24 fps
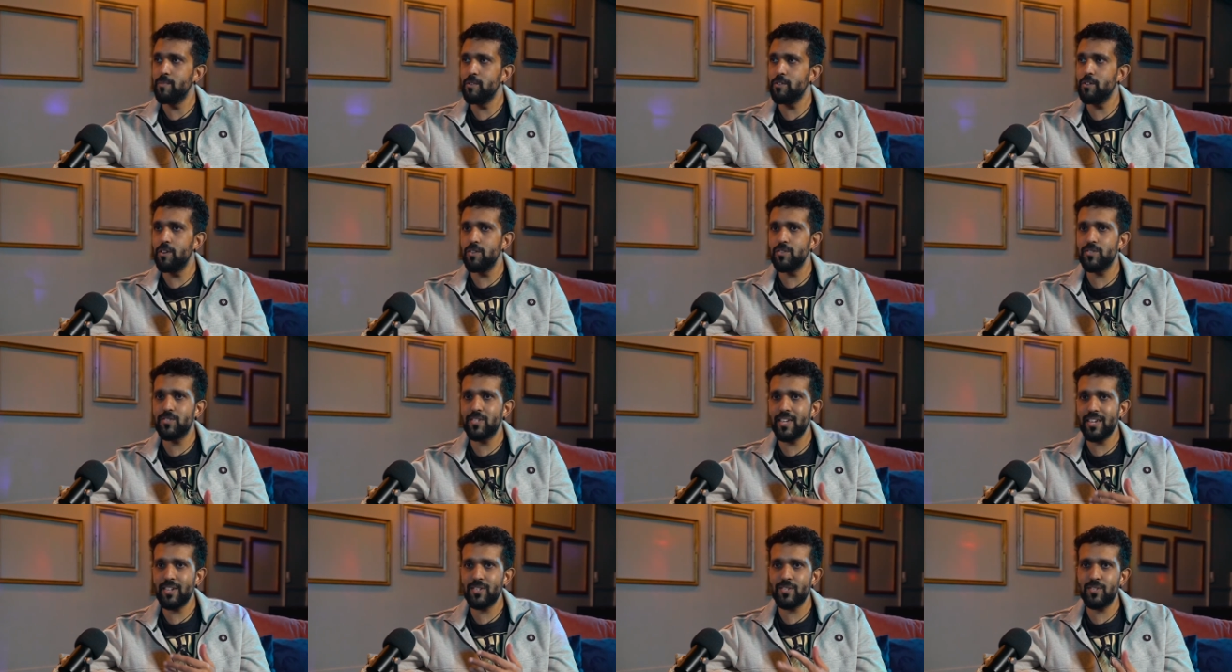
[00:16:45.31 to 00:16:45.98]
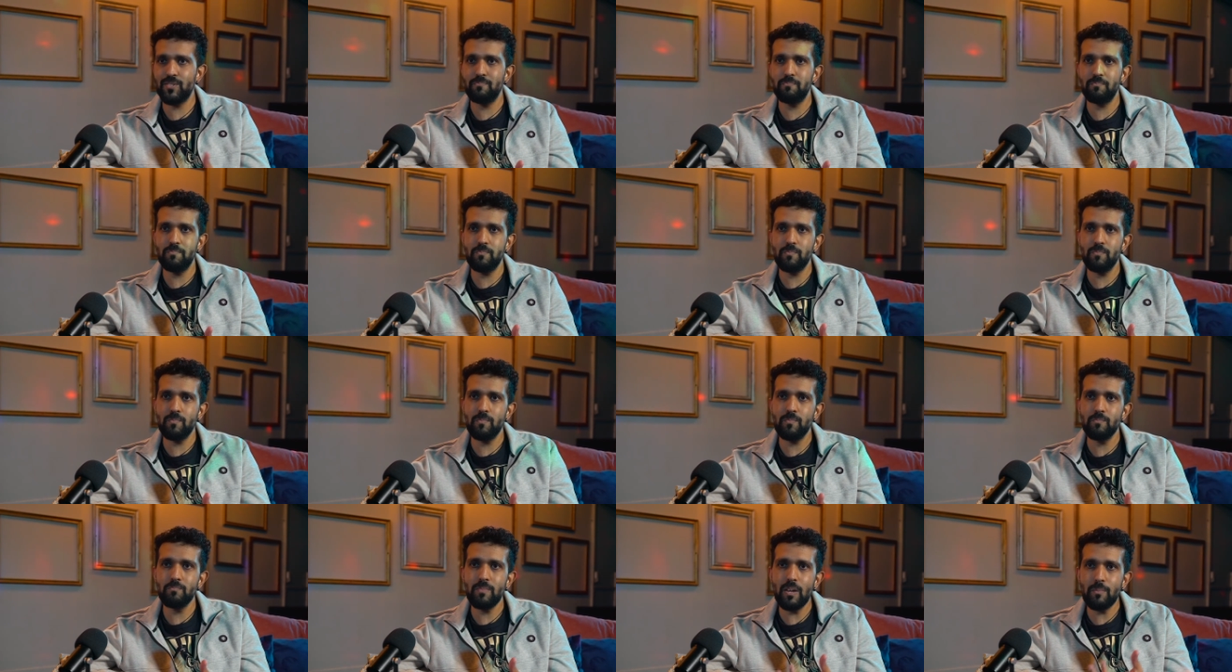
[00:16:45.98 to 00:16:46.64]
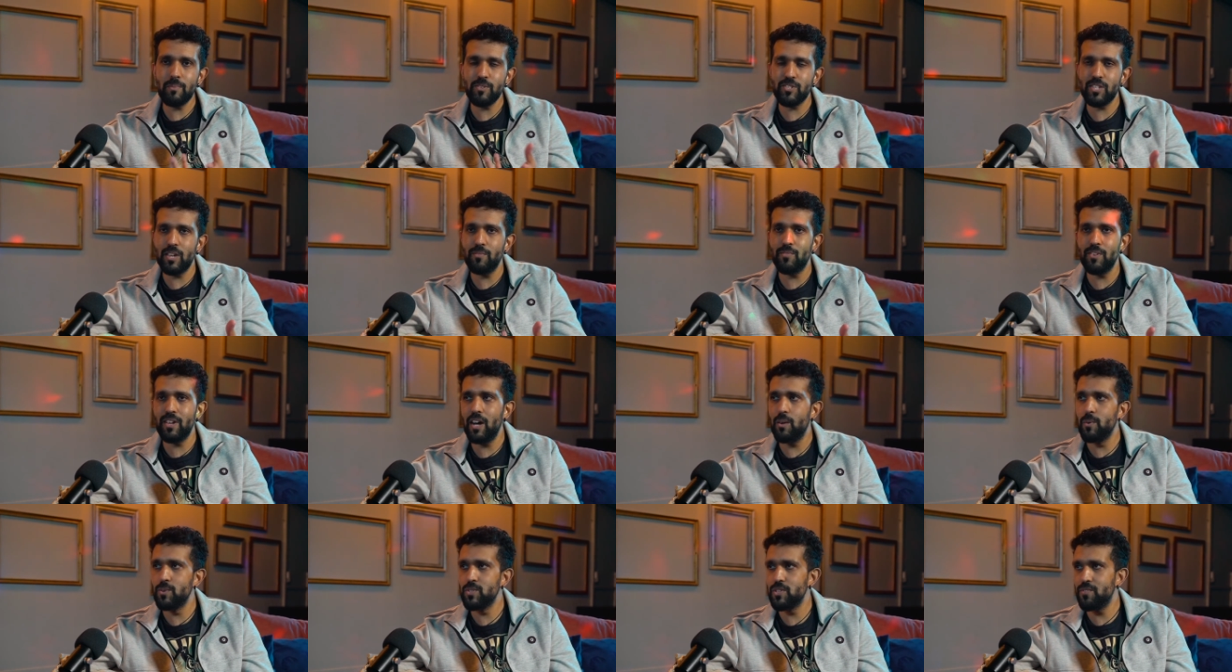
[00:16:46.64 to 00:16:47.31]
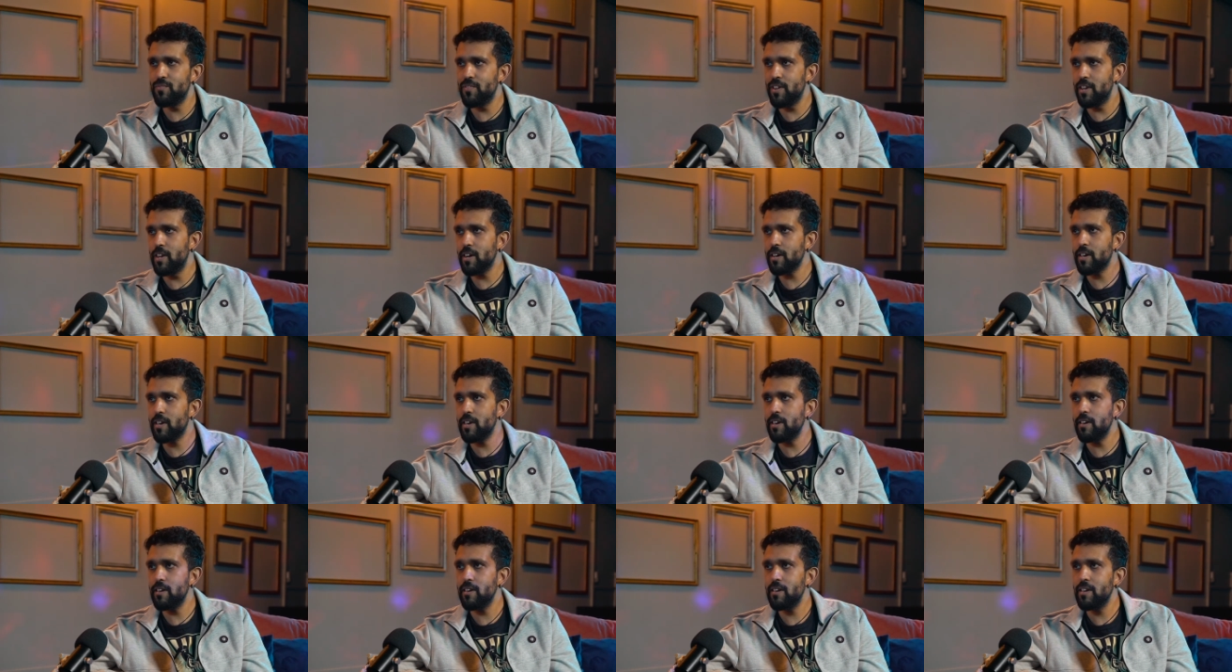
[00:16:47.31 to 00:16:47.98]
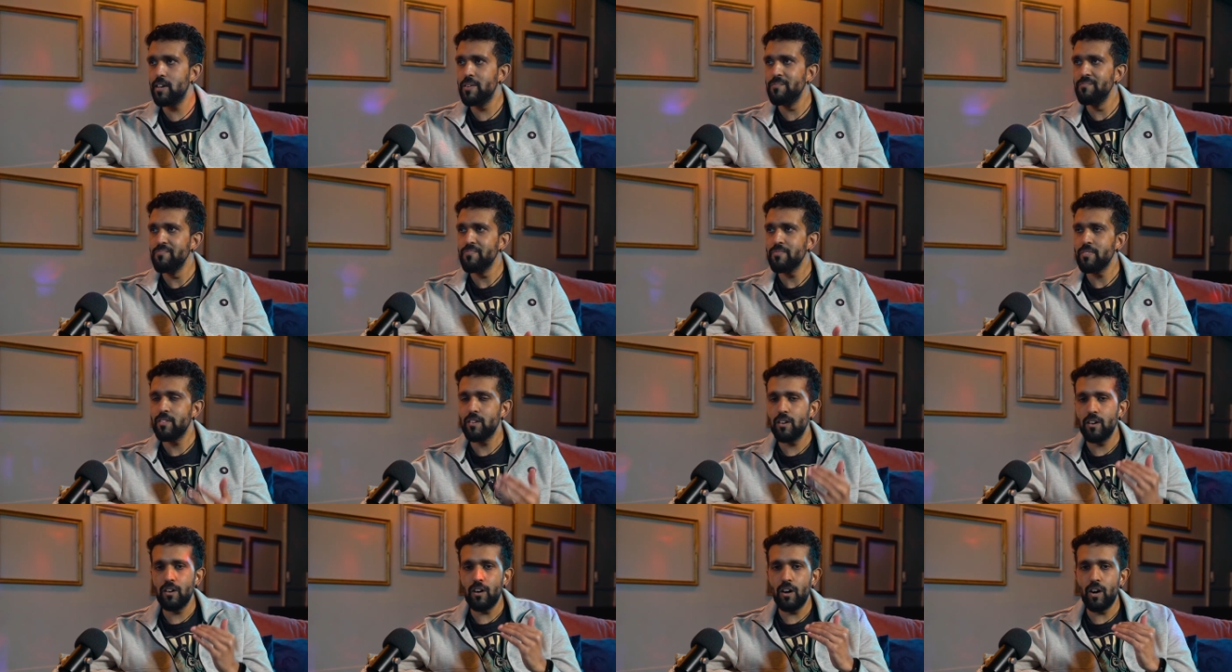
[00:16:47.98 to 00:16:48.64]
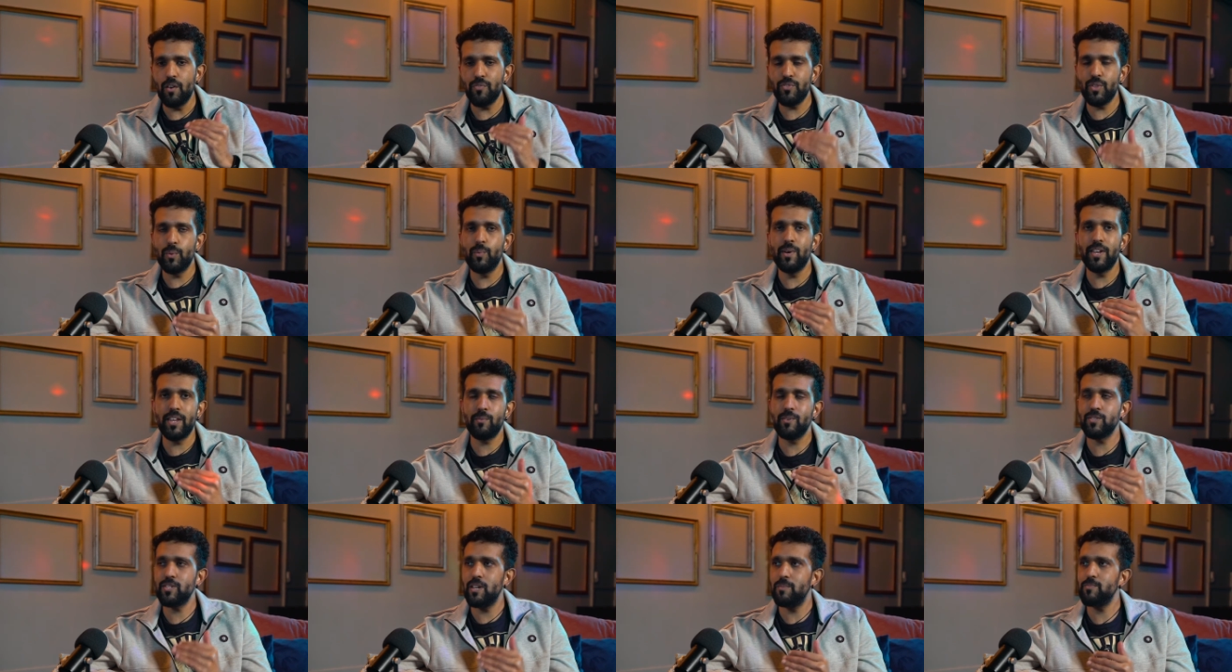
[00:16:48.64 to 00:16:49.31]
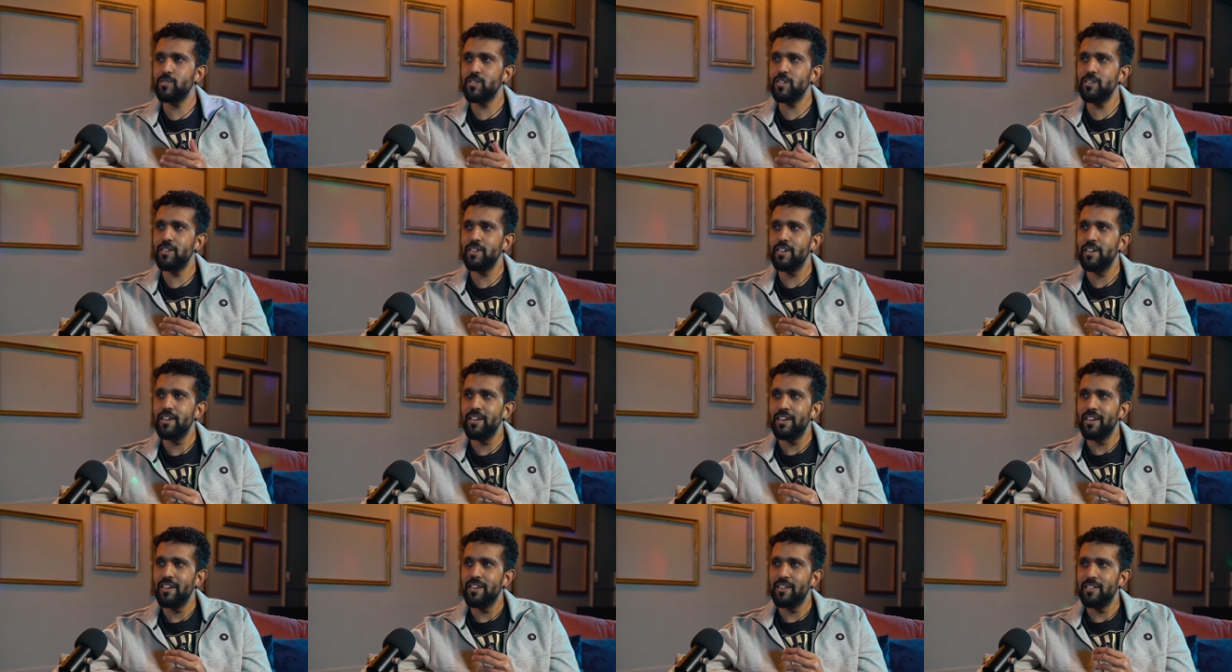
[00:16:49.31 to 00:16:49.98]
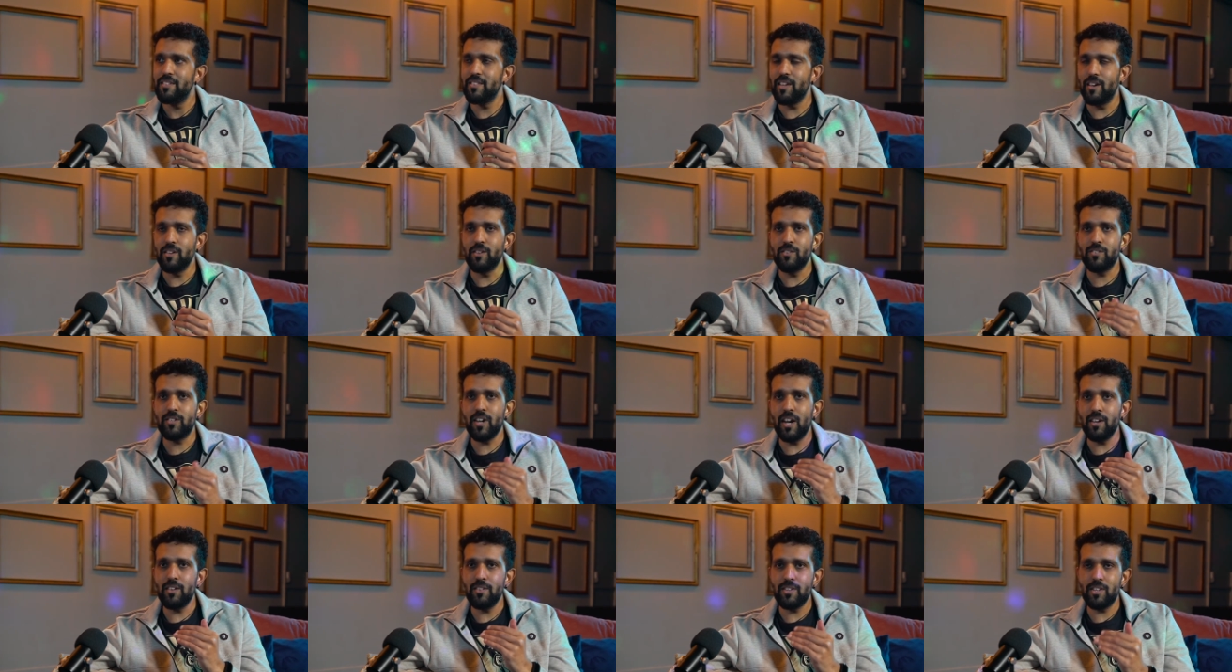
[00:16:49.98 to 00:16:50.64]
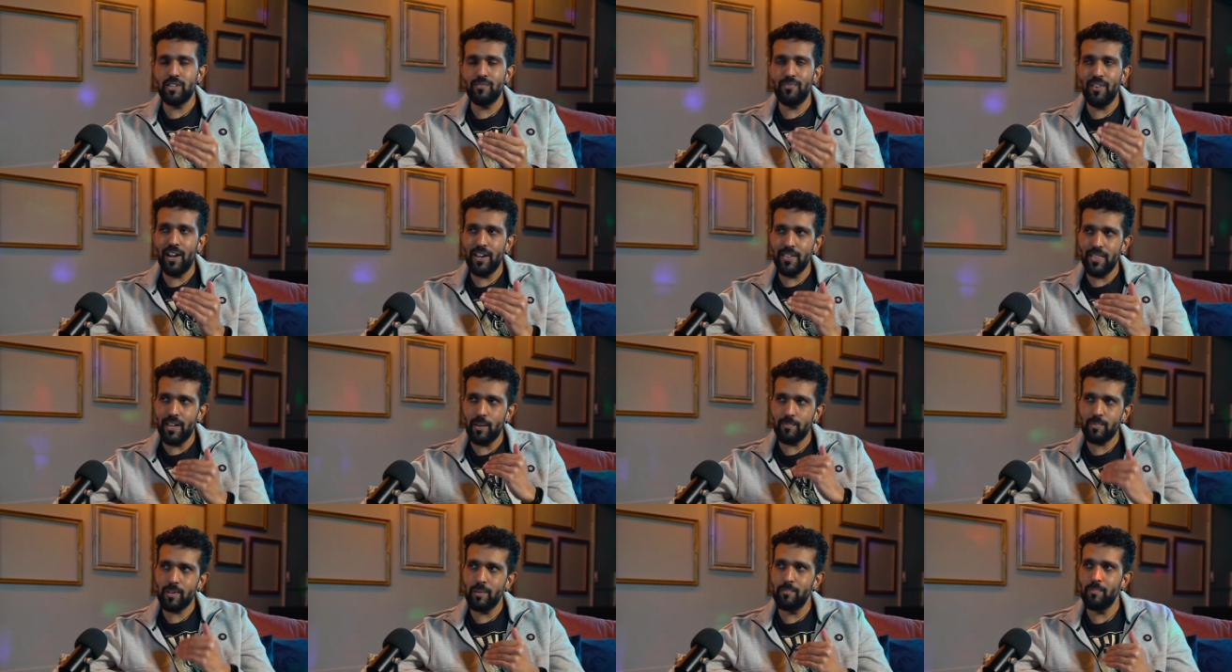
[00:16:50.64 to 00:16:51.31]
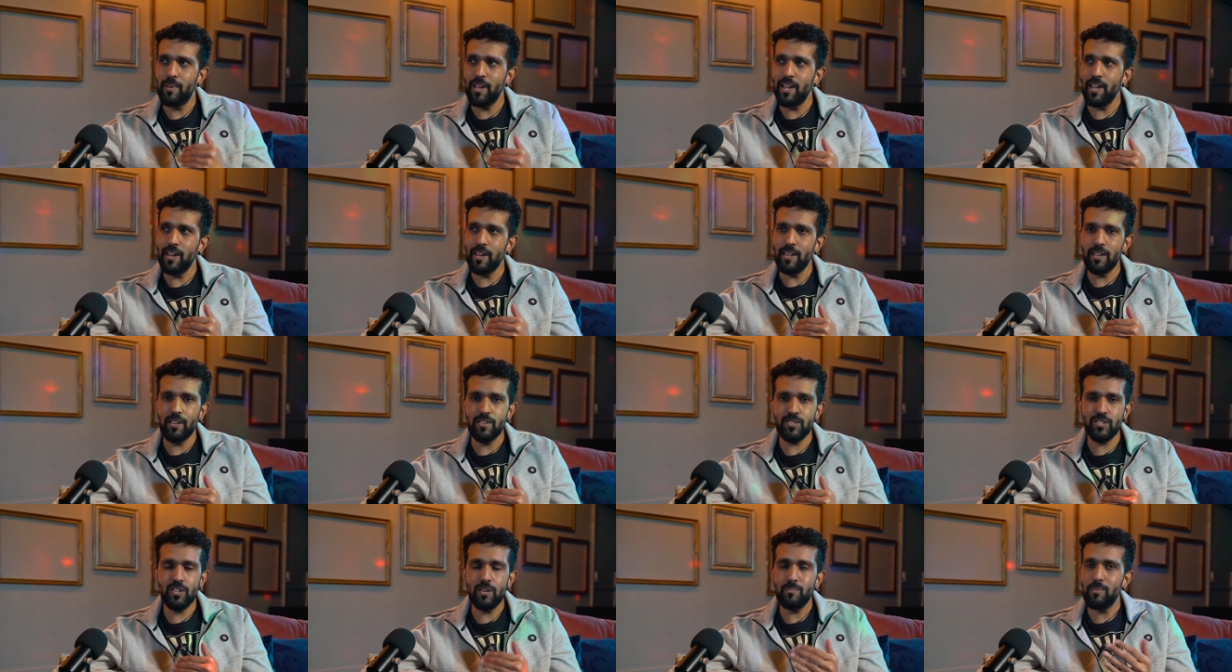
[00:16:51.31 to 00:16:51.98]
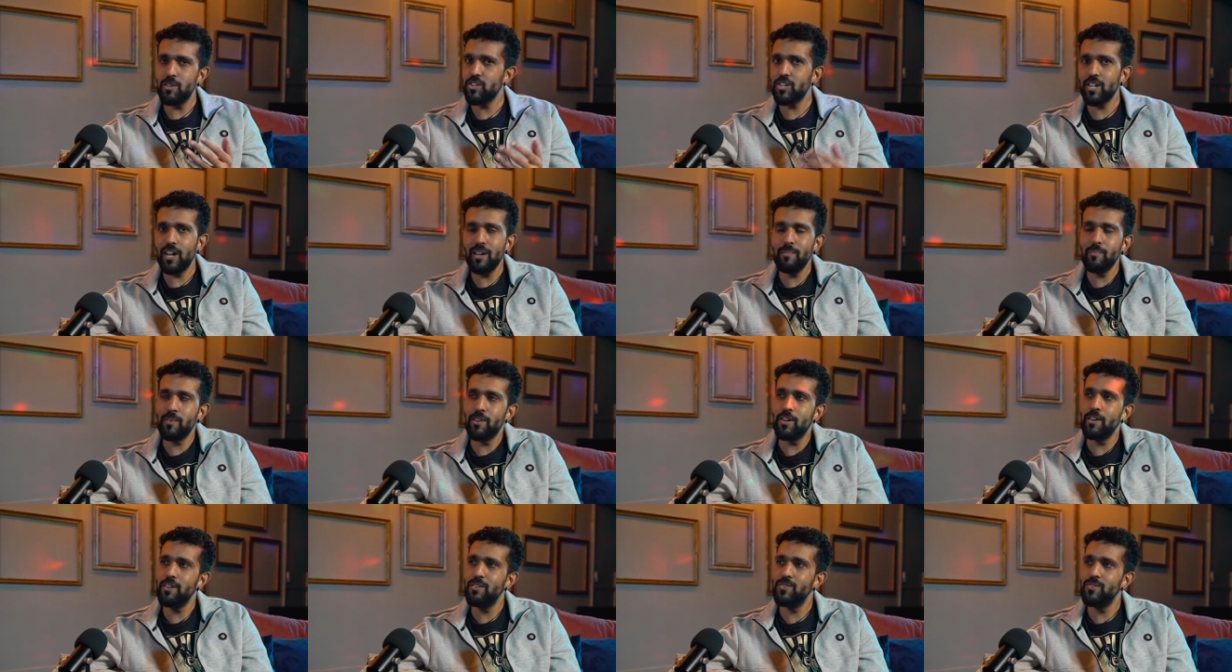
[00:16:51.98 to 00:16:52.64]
You've got six, maybe seven hours if you're lucky, off the wedding reception. Yeah. Now you di- divide that up completely. It's not much time, you know.